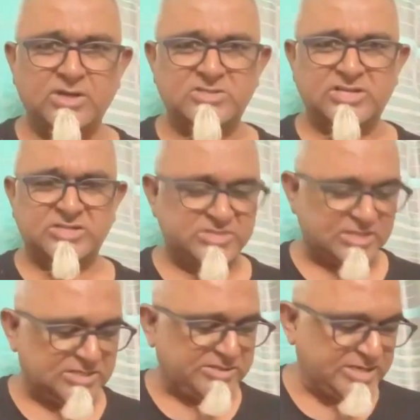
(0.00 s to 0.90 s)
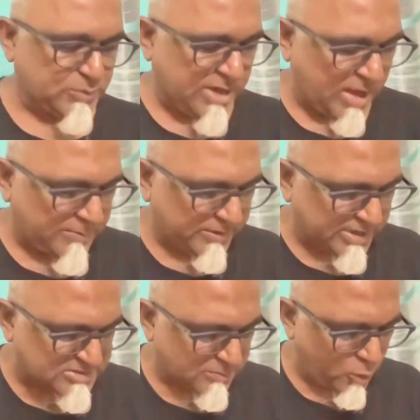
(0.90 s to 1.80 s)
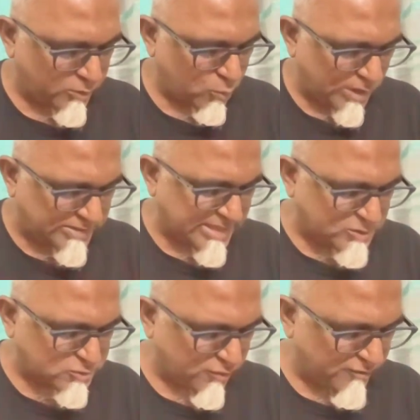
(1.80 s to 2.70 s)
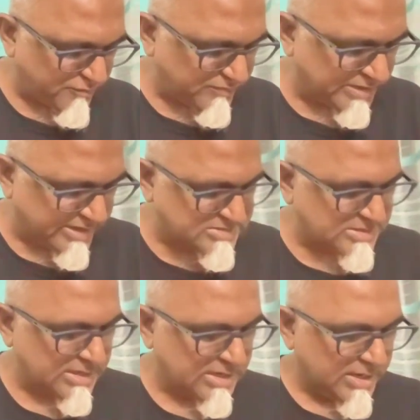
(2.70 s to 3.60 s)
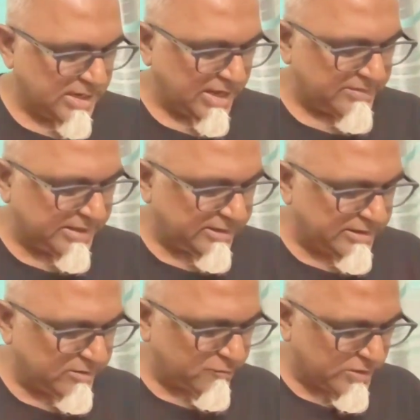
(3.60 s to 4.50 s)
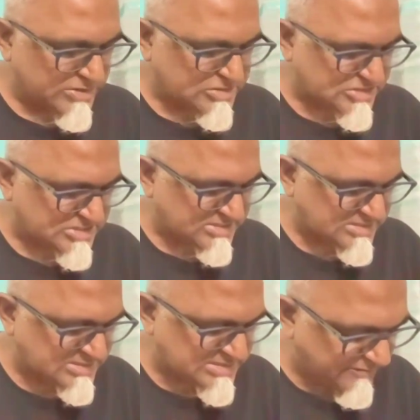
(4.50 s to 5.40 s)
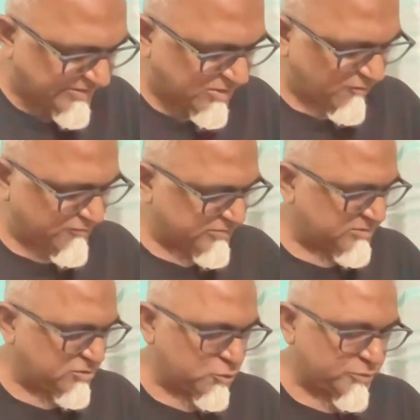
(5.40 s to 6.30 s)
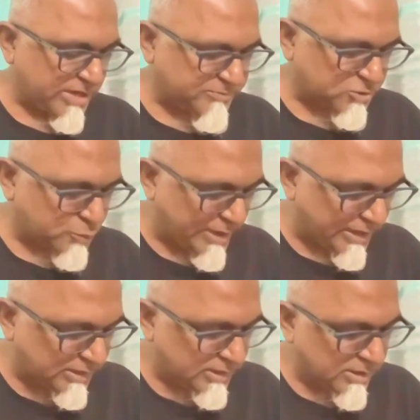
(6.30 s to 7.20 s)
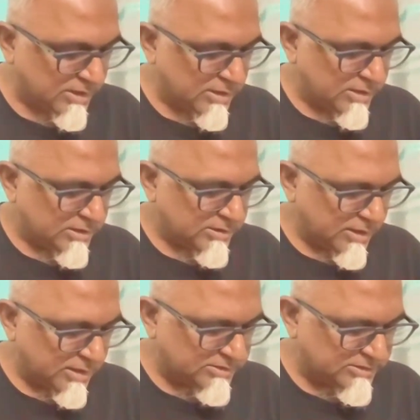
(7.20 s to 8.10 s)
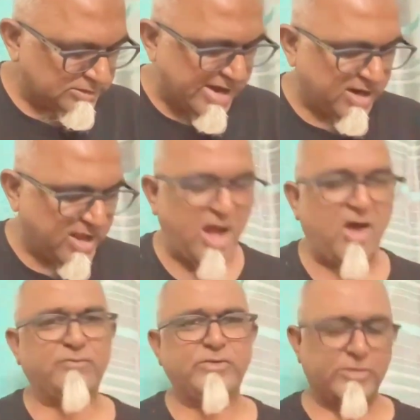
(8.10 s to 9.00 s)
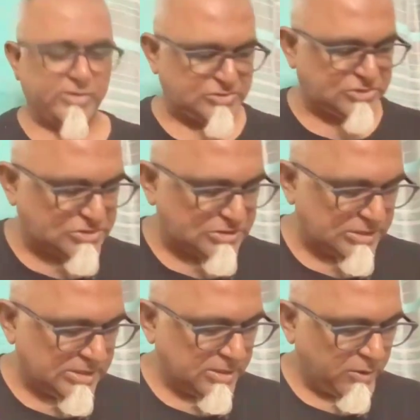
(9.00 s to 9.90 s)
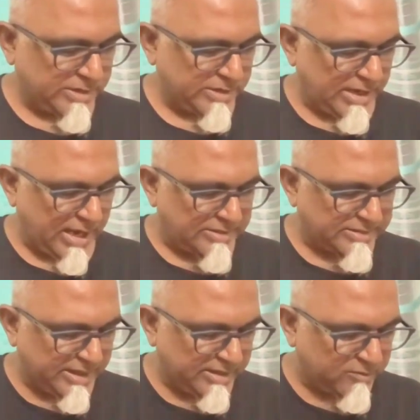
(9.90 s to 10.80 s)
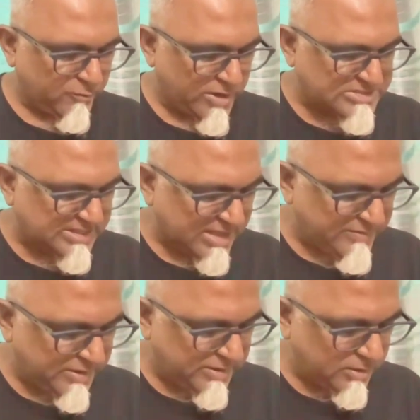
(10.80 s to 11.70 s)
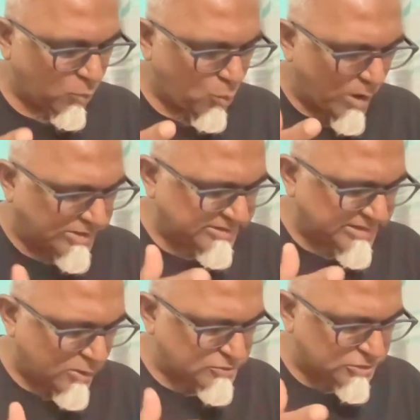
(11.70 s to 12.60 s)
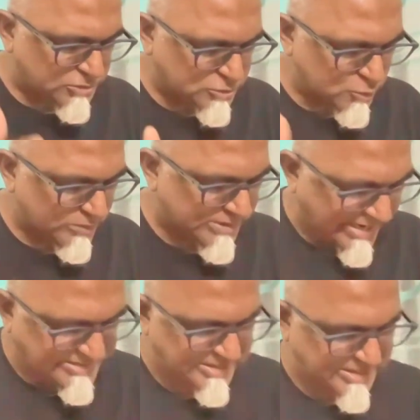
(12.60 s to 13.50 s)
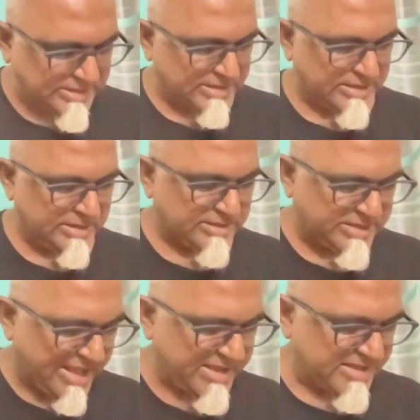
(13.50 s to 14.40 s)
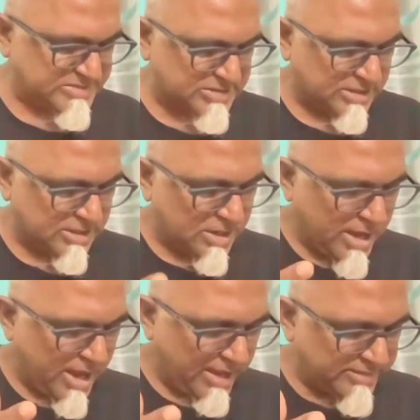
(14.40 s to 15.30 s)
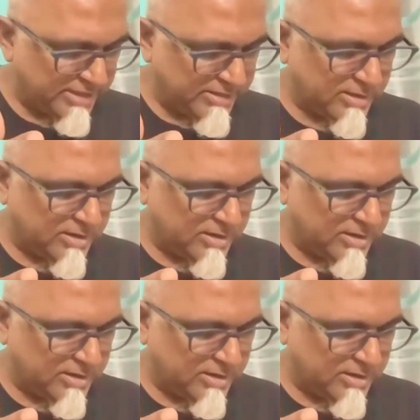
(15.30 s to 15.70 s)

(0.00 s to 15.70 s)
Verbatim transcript: such and such a things will happen. That's about 1,150 days. And then in verse 7 of chapter 12, uh, three and a half years. Okay. And then verse 11, 1,290 days. And then